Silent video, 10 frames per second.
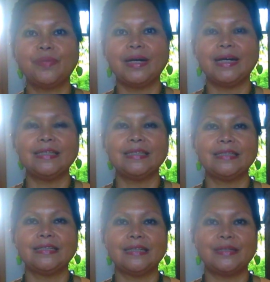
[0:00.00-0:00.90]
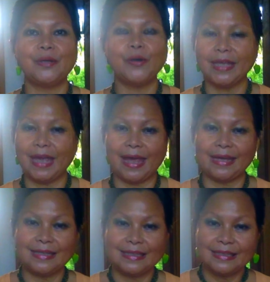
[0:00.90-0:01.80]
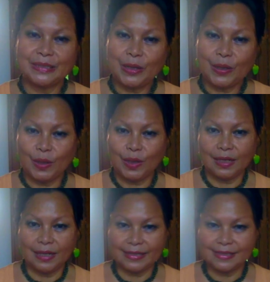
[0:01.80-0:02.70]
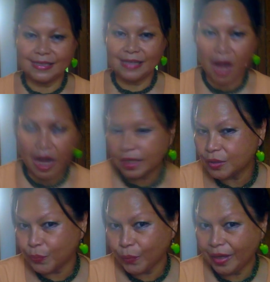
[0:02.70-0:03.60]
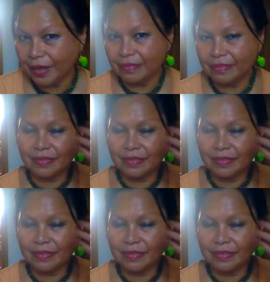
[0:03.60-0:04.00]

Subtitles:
But okay, let's start with